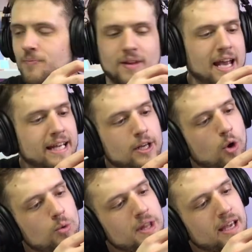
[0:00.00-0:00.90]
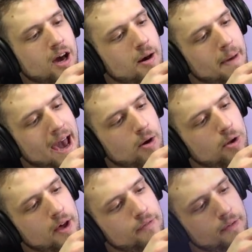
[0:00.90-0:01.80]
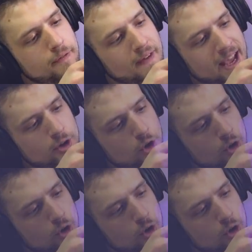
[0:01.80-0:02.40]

can see on my Twitch live stream, I live stream all of